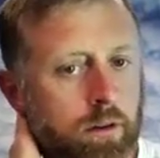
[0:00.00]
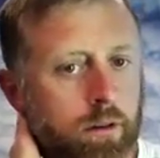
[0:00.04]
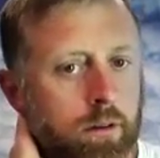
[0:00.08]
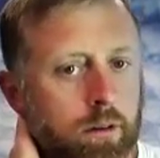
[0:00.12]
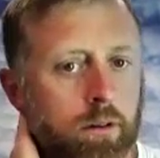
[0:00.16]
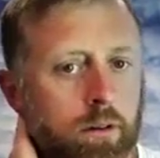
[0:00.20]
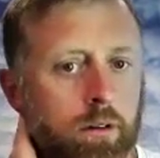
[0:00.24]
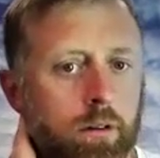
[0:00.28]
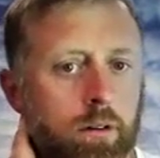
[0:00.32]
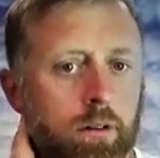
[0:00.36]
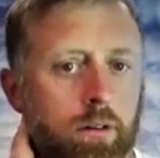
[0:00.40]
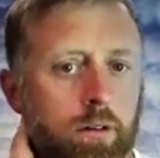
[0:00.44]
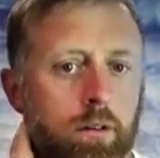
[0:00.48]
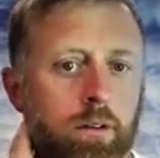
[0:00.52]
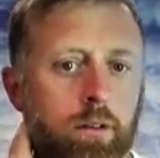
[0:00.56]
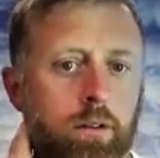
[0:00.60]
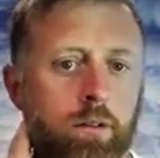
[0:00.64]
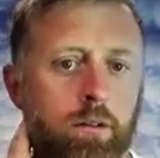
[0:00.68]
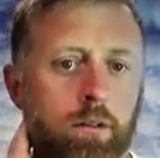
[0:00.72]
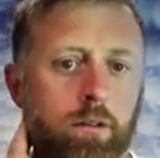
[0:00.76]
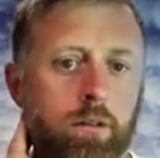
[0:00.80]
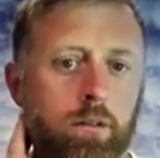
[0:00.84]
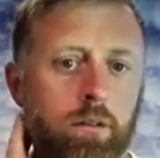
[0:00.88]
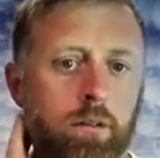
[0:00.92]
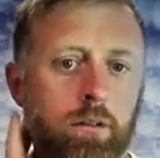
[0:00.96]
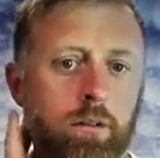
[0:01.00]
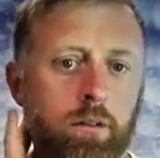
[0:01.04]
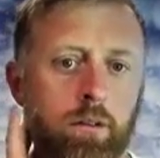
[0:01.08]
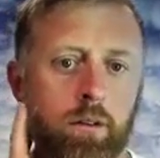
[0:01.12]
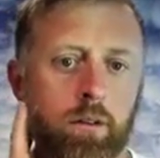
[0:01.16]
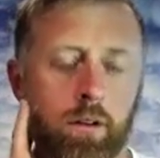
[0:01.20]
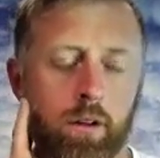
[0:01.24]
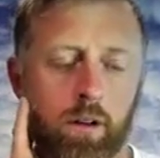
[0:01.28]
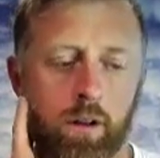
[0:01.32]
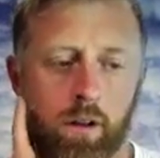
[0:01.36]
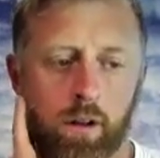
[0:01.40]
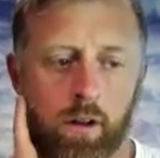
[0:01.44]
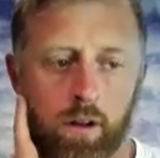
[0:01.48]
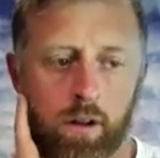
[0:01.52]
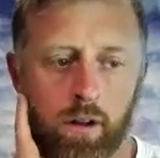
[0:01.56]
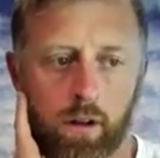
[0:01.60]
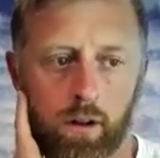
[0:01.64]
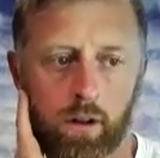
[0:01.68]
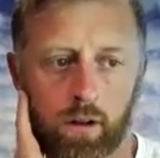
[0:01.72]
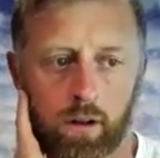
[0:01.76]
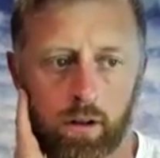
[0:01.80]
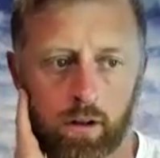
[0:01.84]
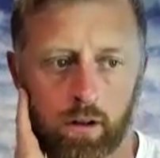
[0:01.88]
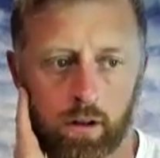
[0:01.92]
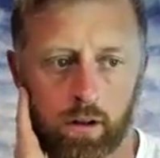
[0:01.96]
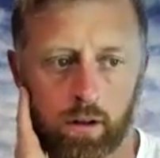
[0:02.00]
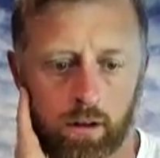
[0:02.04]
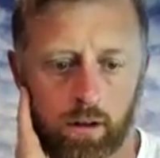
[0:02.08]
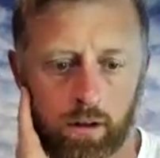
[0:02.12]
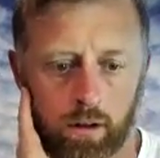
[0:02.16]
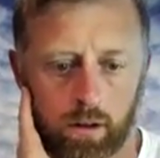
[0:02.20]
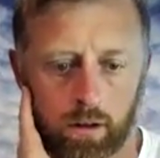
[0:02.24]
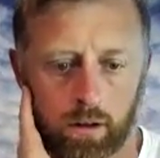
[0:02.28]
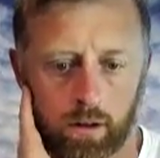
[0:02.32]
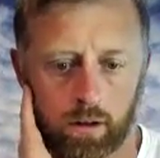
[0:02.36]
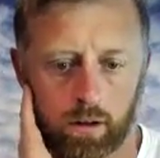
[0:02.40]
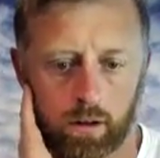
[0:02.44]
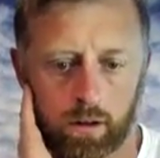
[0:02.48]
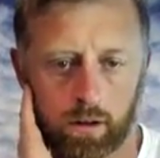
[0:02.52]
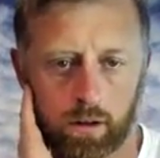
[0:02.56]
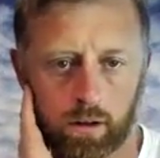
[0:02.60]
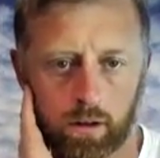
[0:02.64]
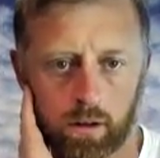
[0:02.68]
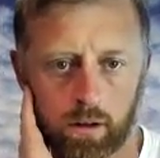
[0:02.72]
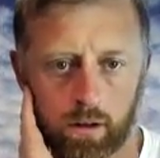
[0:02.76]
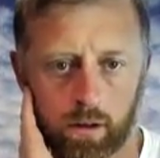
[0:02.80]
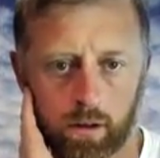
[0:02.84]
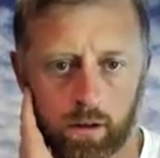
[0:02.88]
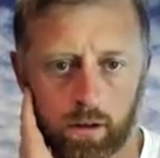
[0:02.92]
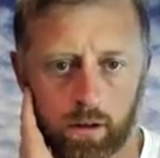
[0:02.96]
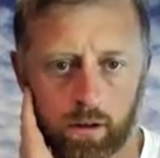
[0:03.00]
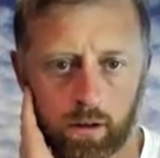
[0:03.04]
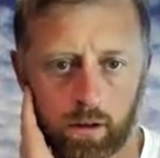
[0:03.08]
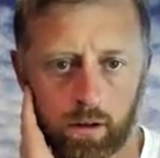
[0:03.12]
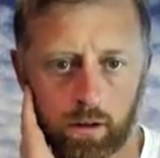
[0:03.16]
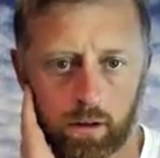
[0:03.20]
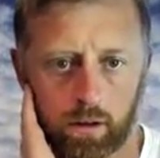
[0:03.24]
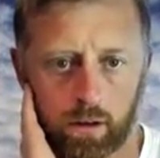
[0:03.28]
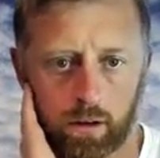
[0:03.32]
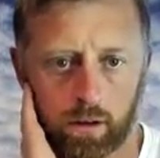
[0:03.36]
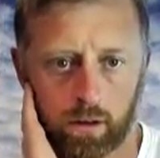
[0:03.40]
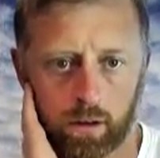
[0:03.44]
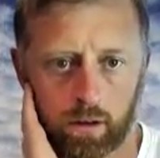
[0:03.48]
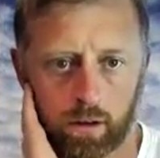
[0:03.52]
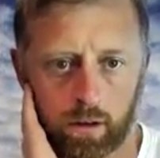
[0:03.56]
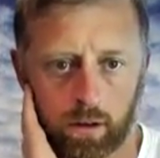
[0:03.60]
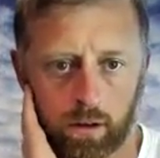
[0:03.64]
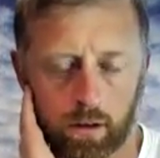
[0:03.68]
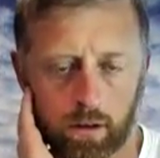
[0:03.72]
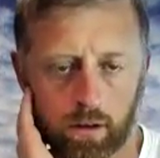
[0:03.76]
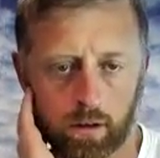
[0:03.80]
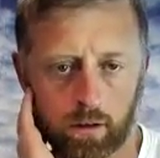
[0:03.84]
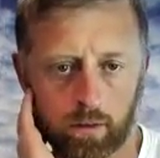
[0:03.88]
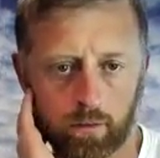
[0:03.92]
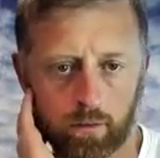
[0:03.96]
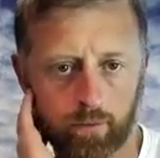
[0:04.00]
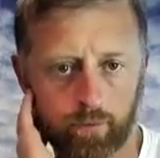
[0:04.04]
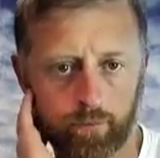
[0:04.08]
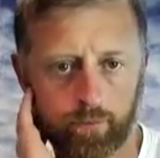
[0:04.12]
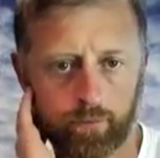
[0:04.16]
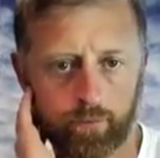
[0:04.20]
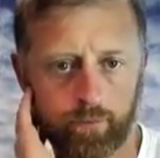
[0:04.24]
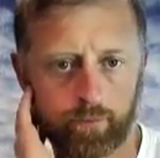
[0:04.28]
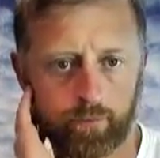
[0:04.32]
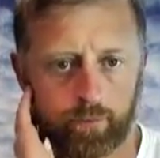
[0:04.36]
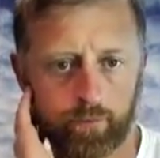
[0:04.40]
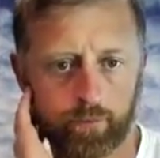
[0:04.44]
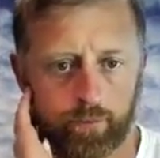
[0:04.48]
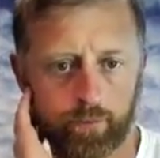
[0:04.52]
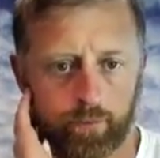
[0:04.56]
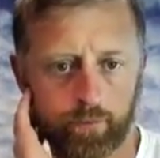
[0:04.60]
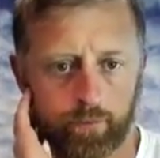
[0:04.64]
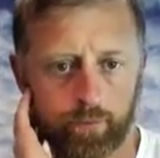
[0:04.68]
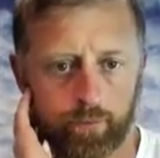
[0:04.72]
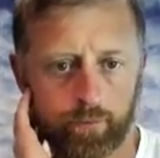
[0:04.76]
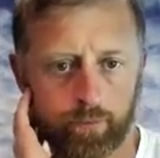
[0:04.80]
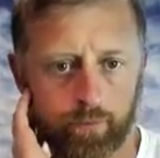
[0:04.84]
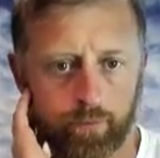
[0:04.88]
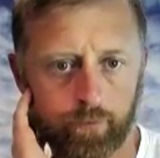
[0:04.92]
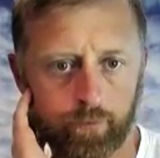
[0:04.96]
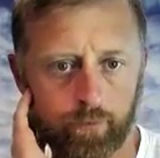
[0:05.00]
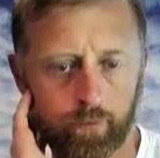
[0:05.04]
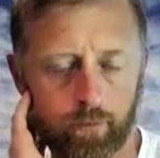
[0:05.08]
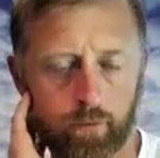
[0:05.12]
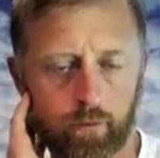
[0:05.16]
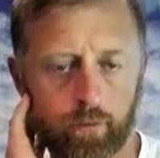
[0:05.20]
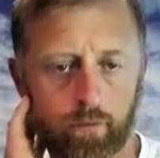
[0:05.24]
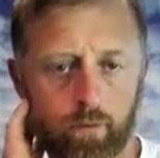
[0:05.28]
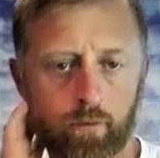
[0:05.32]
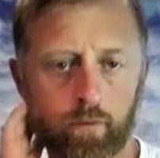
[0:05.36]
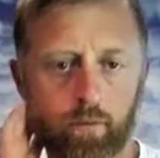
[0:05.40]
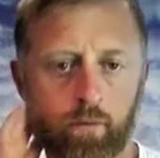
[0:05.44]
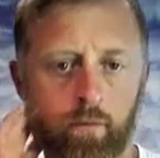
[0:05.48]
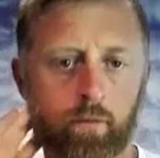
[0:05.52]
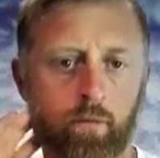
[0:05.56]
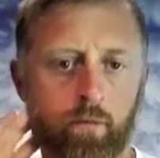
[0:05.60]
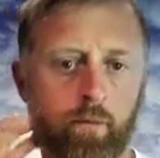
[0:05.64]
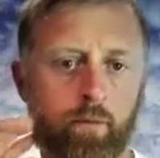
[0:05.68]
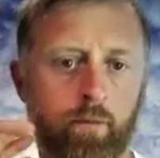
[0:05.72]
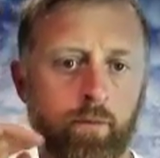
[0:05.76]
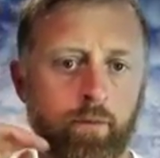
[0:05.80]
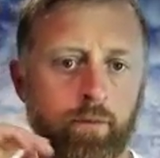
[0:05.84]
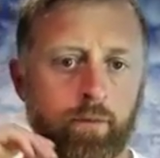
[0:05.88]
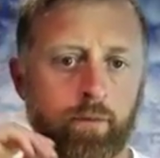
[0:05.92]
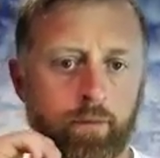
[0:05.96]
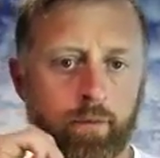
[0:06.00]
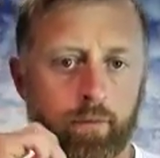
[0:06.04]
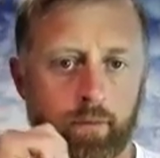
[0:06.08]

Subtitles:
[no speech]